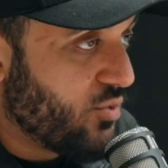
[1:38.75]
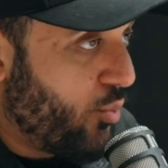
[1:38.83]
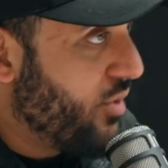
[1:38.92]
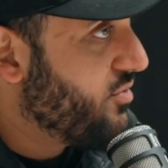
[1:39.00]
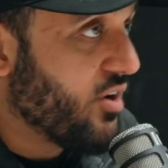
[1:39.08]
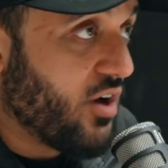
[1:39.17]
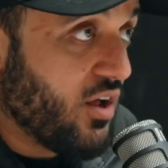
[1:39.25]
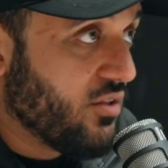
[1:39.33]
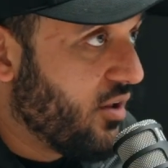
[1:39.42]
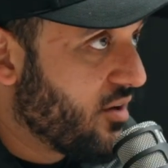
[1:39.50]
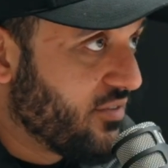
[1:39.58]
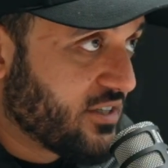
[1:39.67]
we've got a
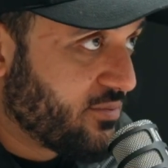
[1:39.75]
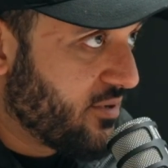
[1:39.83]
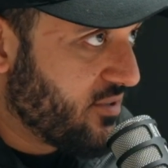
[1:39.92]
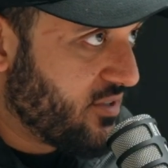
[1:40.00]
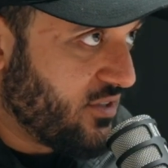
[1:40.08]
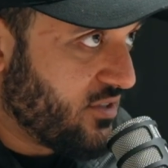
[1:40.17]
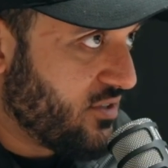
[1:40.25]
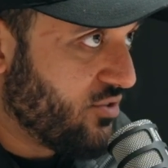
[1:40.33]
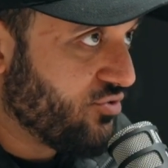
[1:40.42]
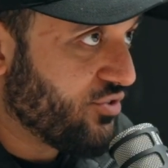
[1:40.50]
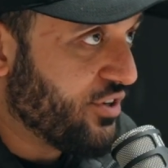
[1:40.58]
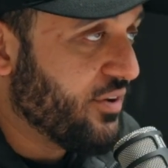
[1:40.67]
lot of experience in this
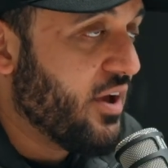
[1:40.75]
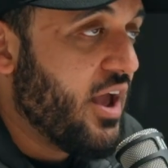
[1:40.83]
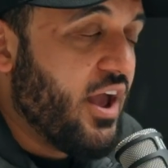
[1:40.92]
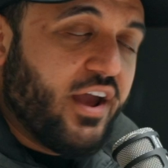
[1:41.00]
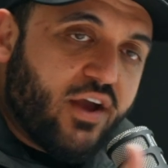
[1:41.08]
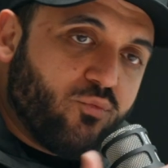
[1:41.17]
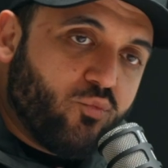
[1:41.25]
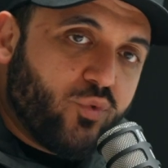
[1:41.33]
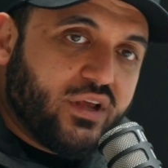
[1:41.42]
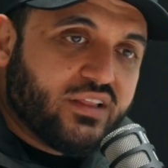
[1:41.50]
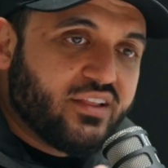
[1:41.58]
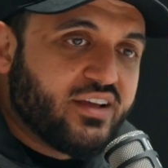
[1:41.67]
industry. And
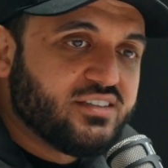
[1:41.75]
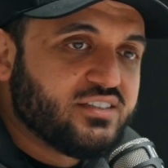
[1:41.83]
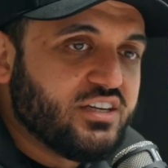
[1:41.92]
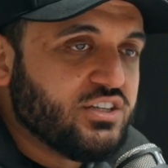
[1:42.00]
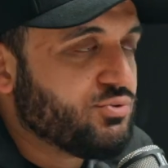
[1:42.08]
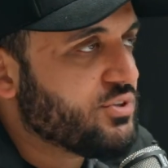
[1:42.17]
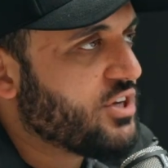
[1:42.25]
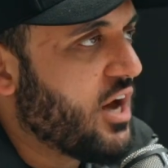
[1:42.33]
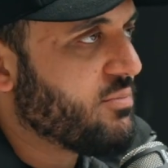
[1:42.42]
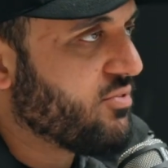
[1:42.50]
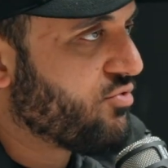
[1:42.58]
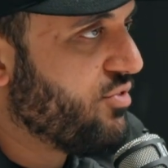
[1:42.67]
we lent into a
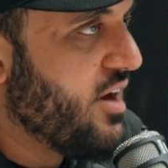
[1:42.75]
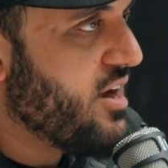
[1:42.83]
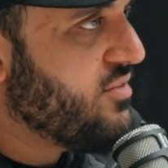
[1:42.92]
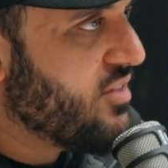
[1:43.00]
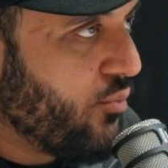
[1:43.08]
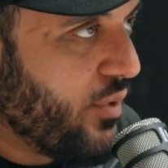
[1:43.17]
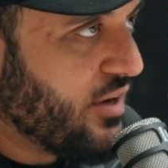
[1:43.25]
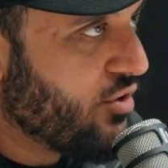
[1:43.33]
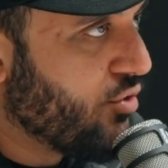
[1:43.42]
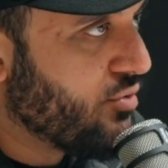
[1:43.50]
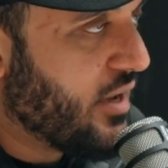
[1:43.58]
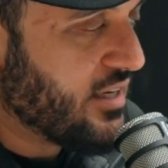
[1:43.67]
type of creative that we
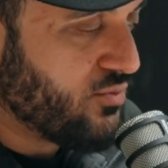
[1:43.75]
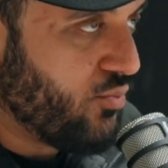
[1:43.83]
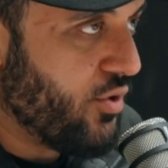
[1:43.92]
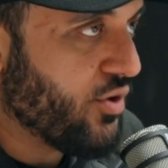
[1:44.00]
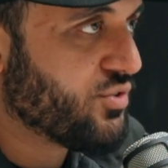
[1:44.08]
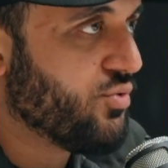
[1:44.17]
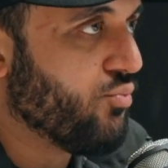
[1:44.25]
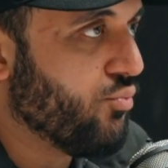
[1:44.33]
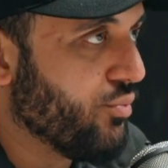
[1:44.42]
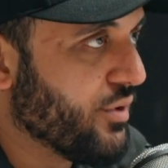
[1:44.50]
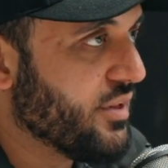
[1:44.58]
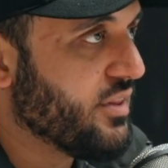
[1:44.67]
know has worked
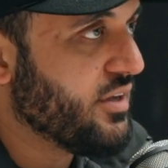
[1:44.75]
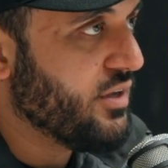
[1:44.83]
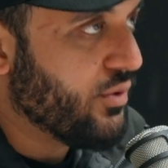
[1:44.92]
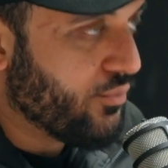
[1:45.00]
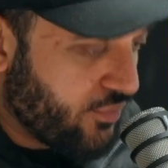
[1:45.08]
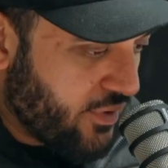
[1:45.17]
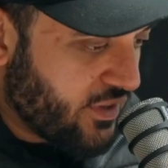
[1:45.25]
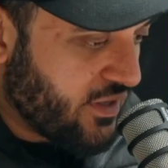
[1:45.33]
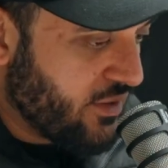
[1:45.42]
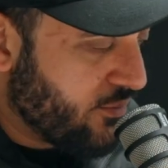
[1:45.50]
really, really